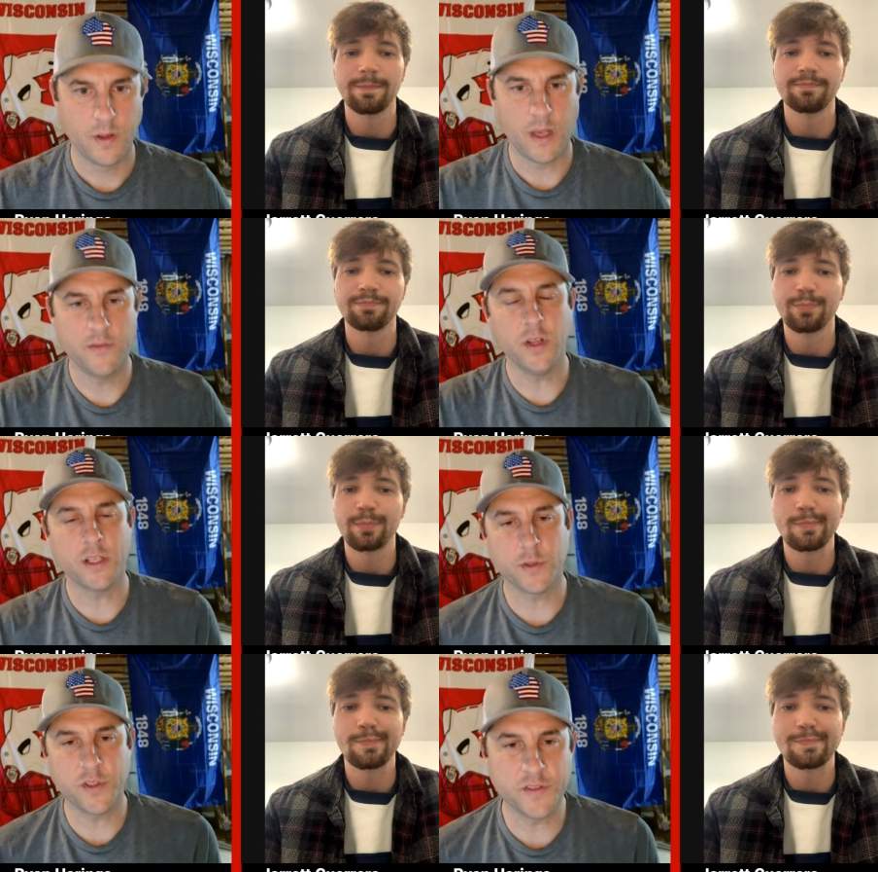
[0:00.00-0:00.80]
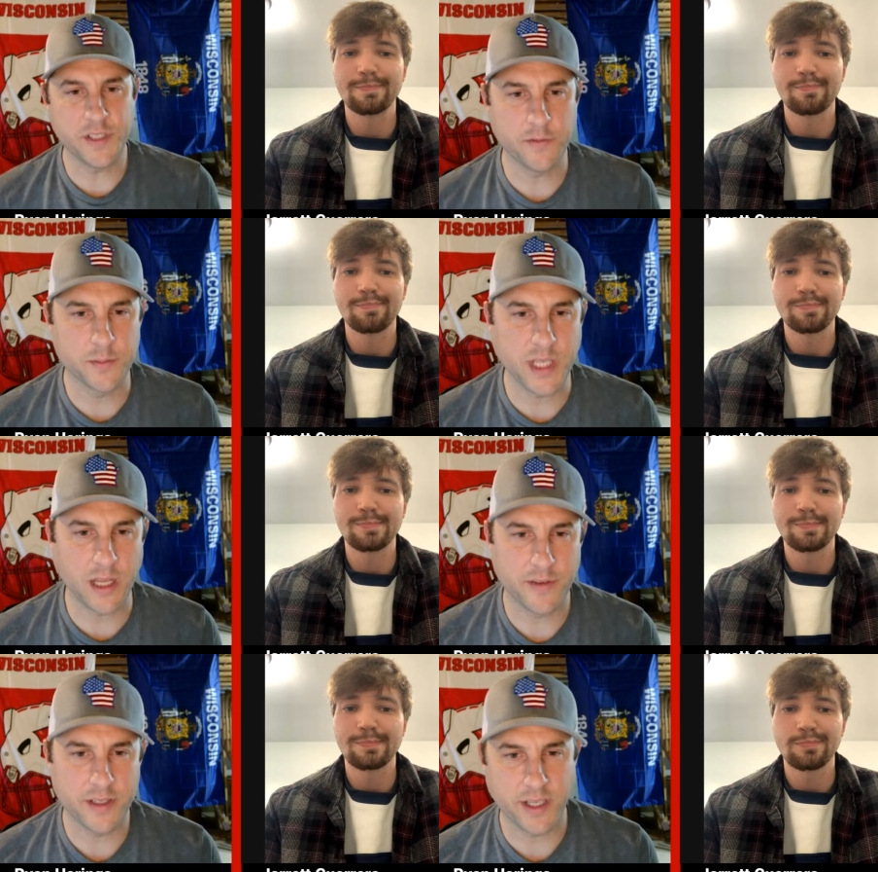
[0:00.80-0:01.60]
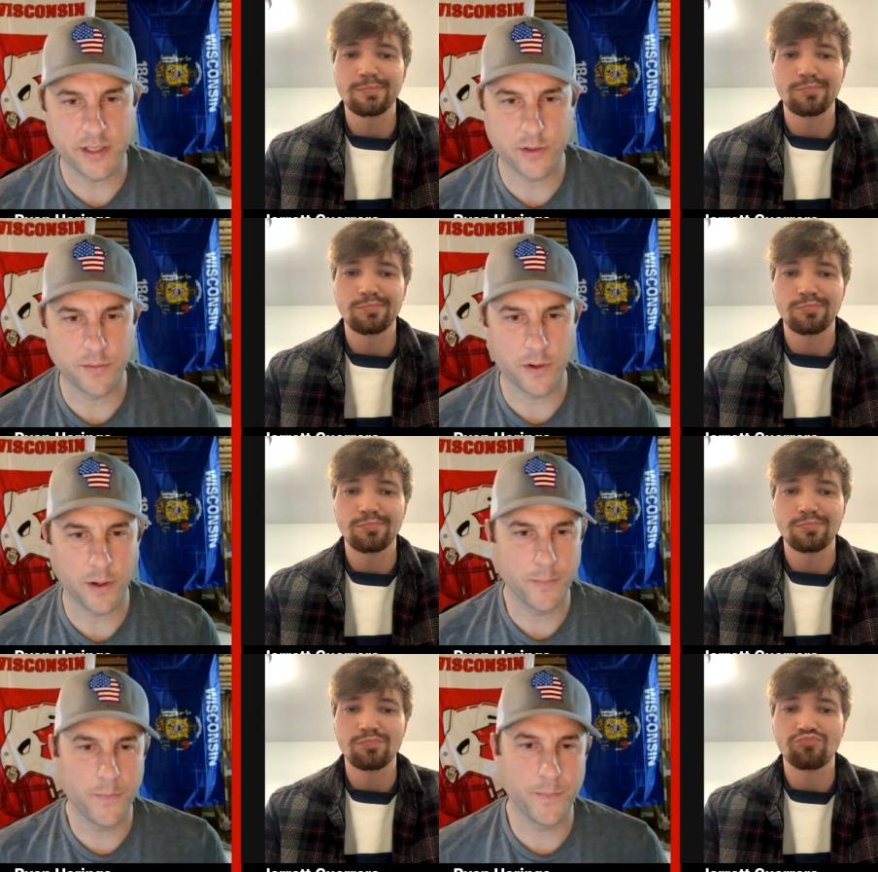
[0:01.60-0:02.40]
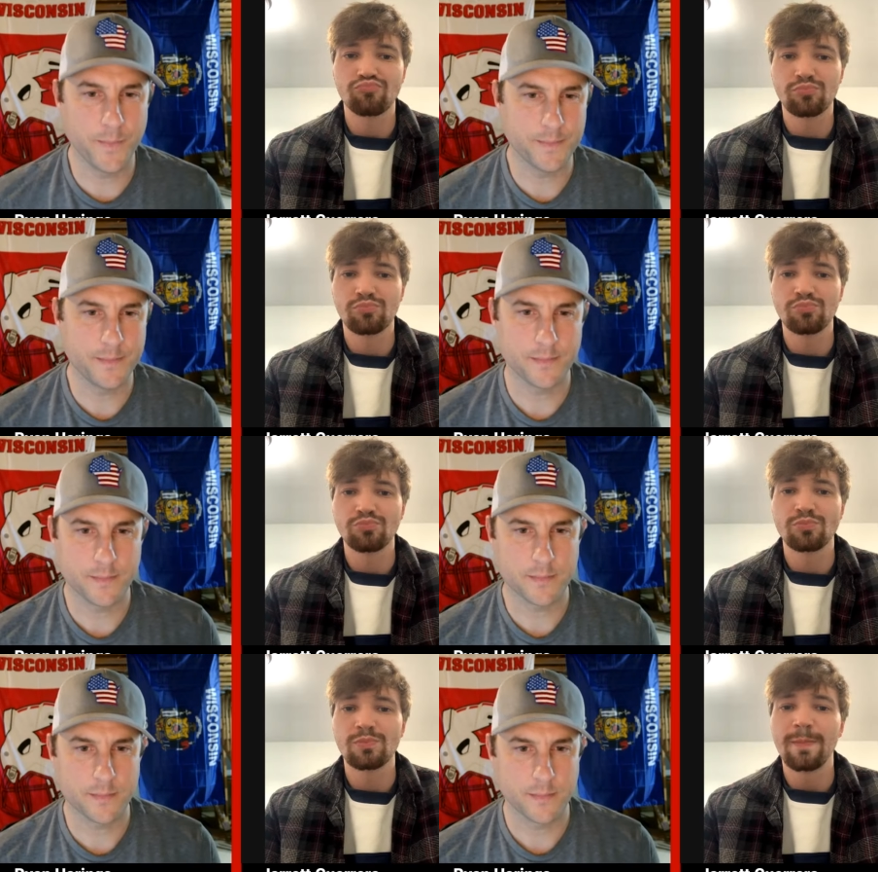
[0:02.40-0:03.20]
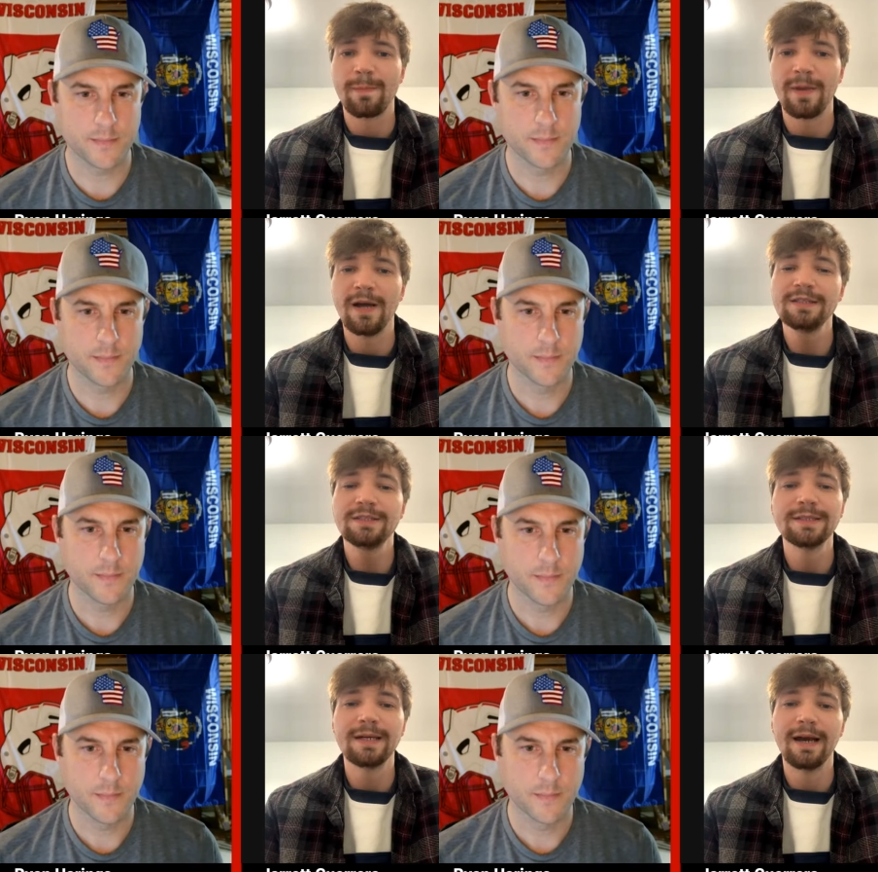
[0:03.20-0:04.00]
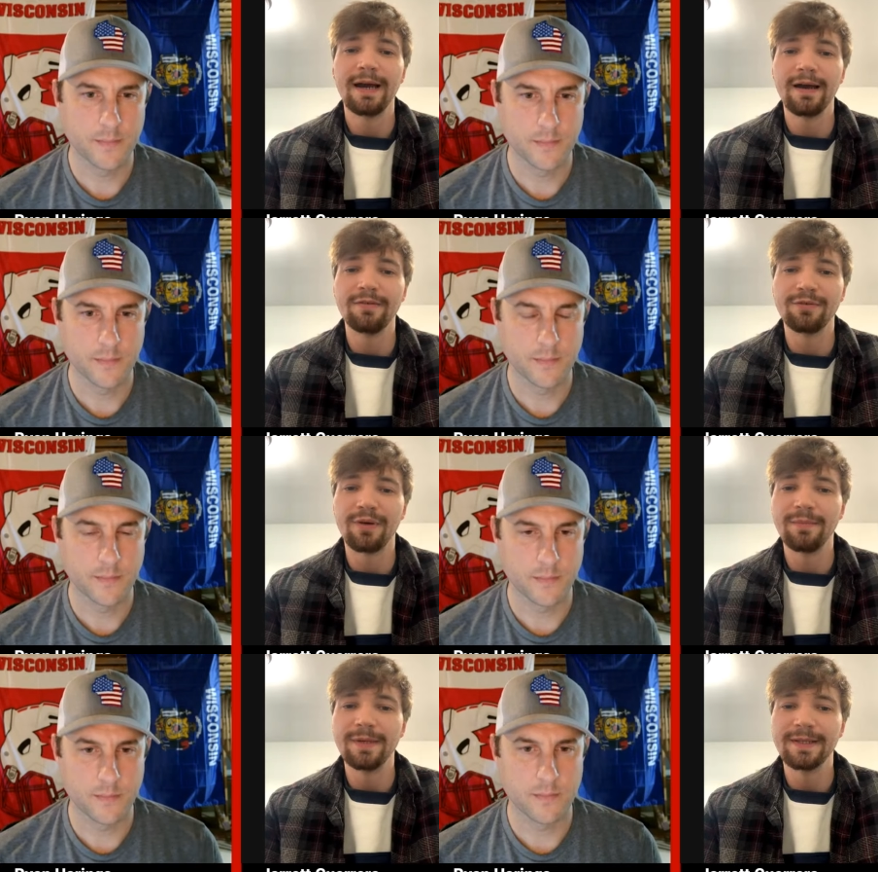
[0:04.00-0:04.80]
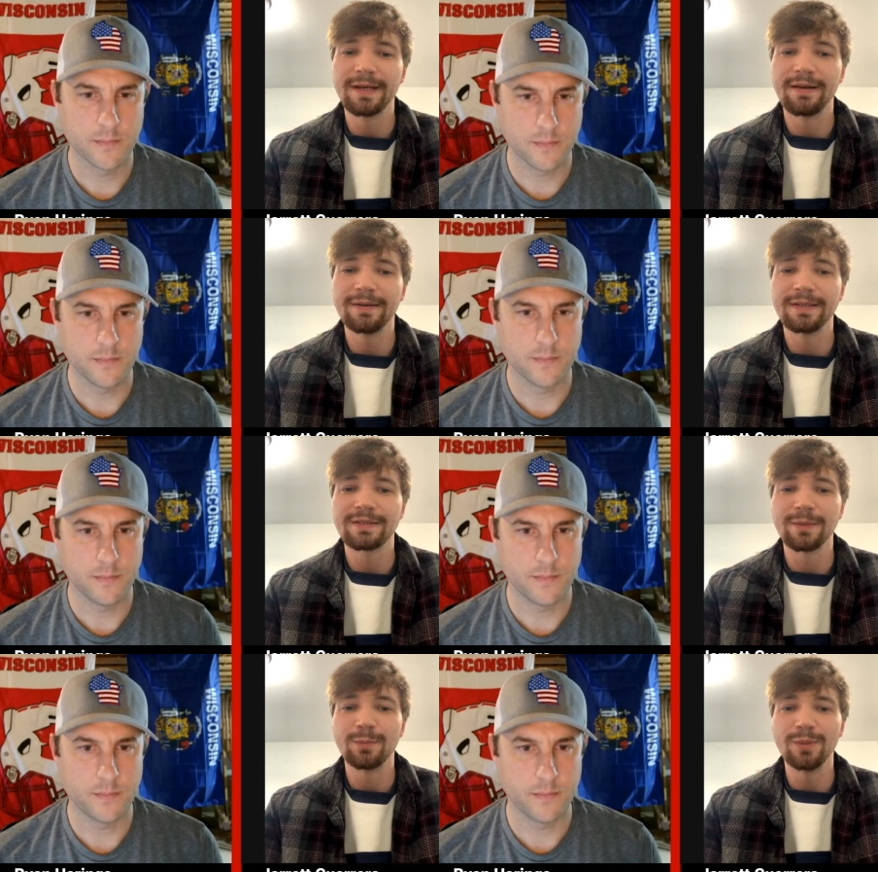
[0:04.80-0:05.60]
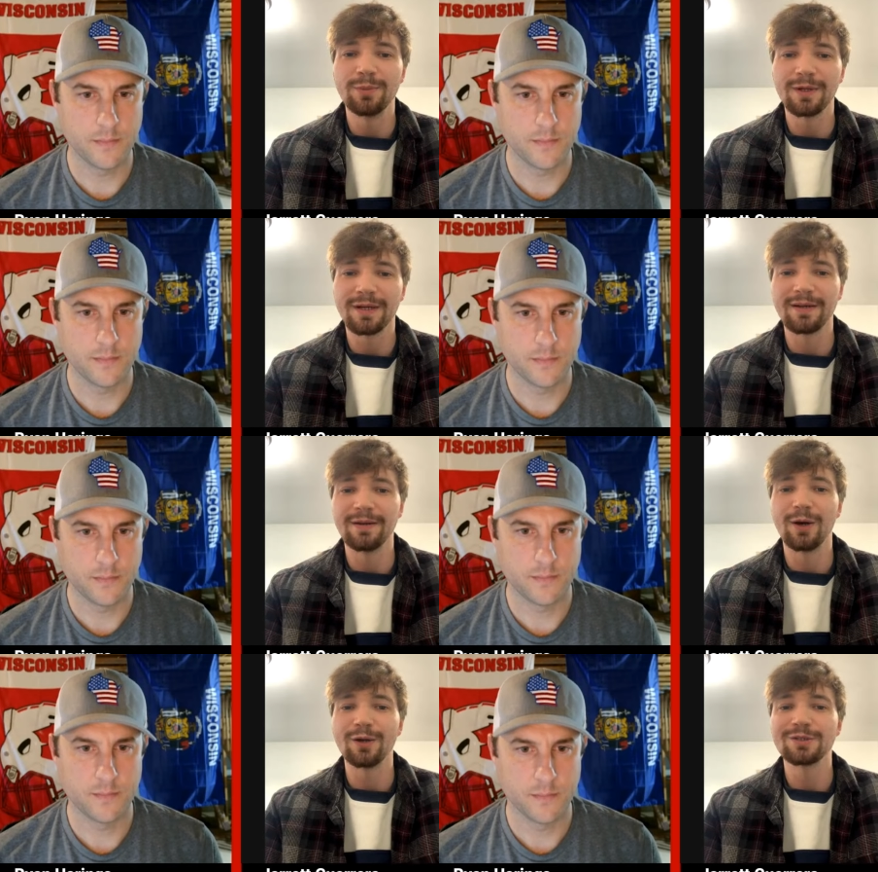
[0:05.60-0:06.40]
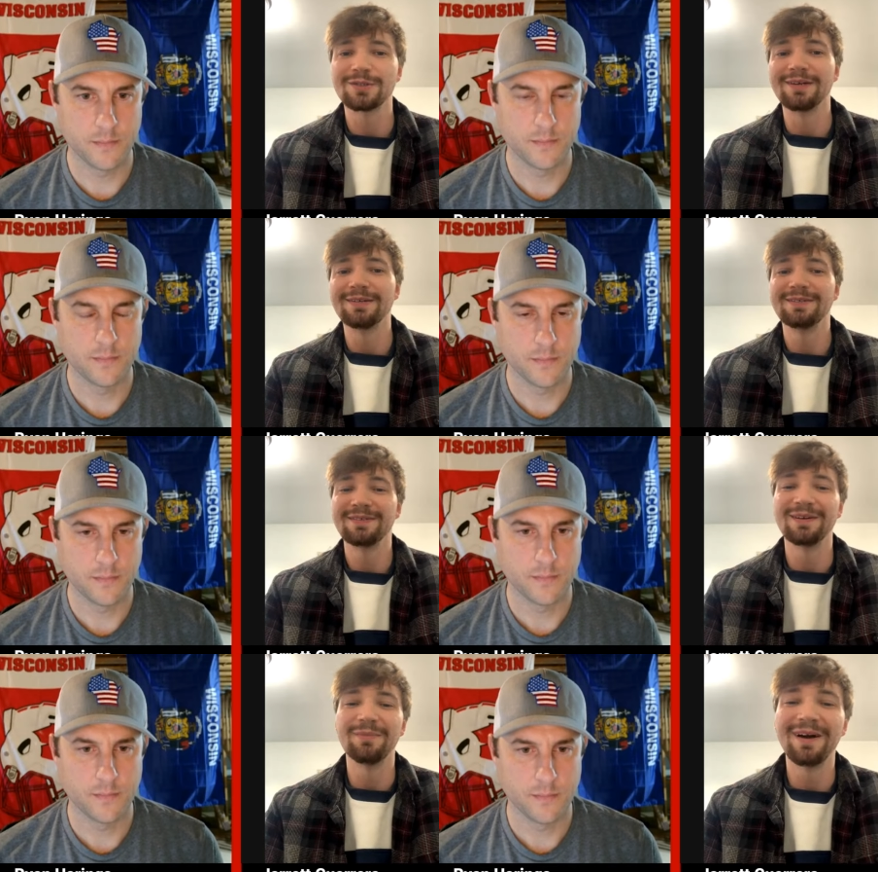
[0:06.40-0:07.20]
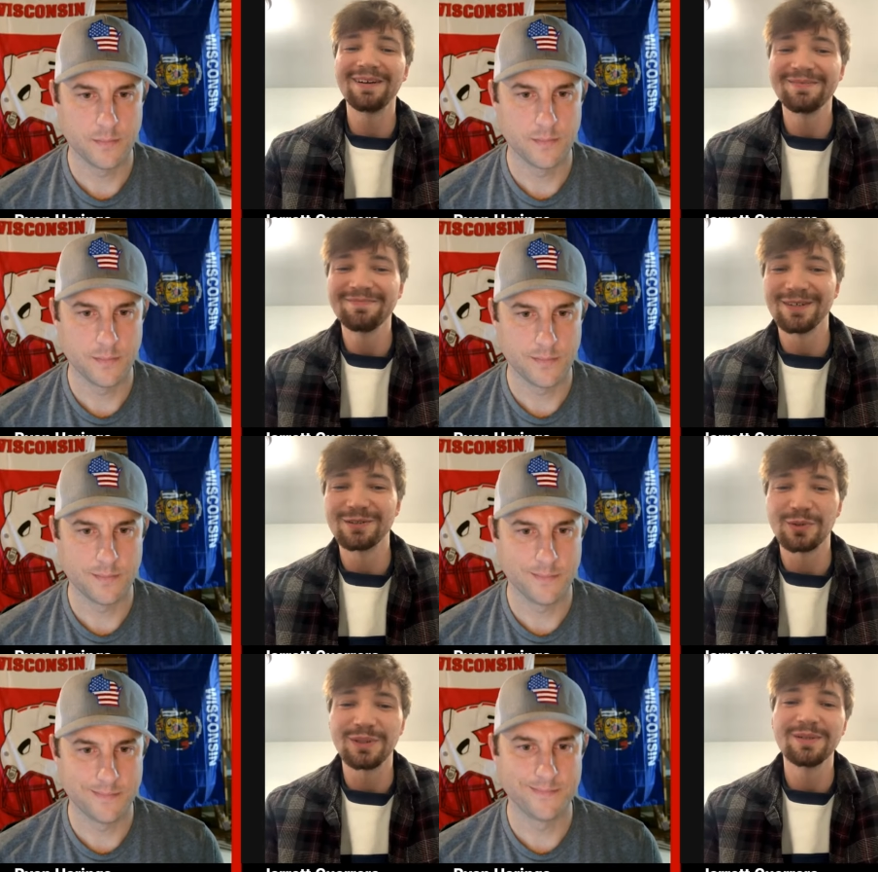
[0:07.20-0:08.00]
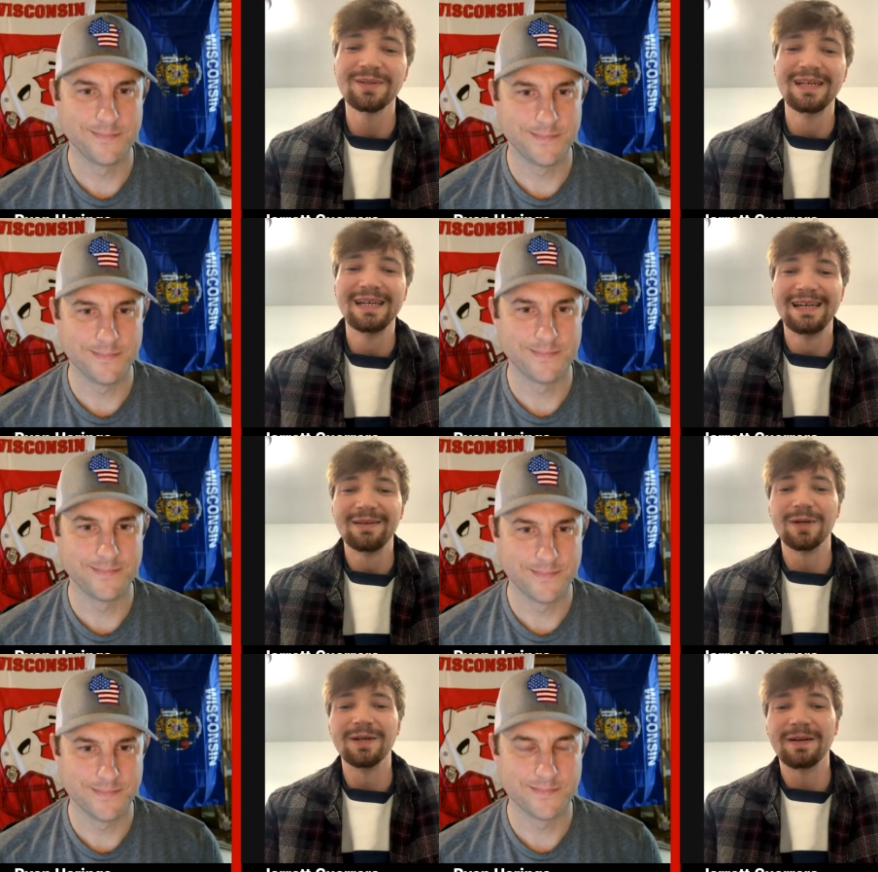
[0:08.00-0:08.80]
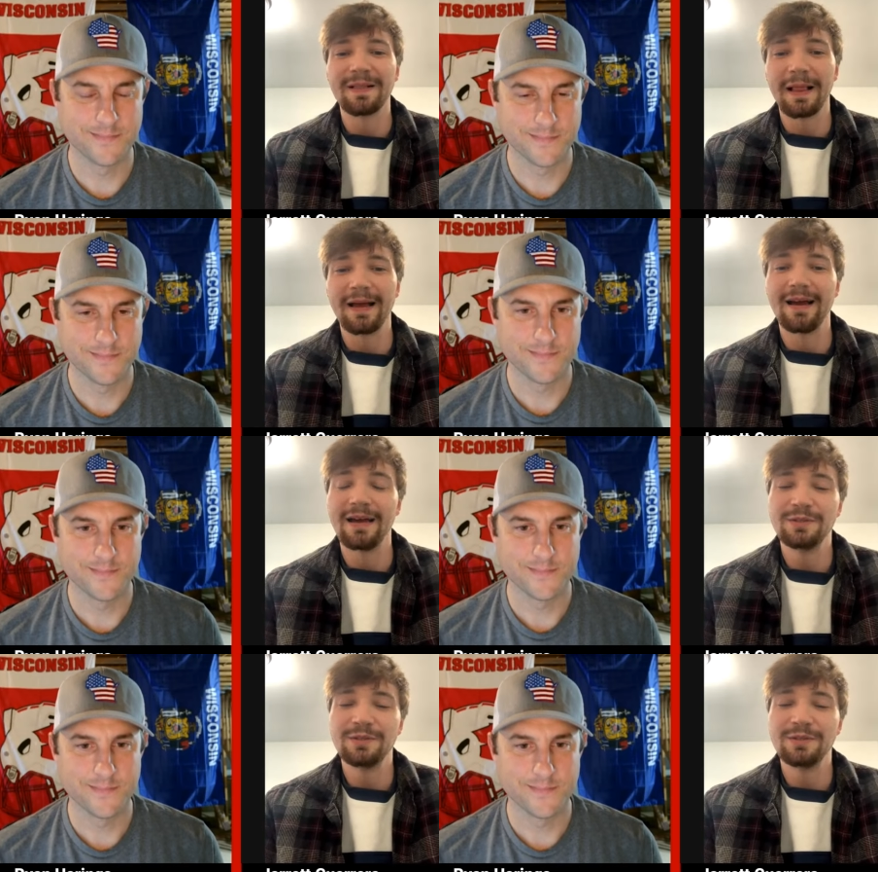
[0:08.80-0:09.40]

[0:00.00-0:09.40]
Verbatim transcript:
Speaker 1: Have you liked what you've seen from Tyler Van Dyke so far?
Speaker 2: Honestly, I have. I mean, like, I know that some people are kind of harsh on, about him on Twitter, but I, I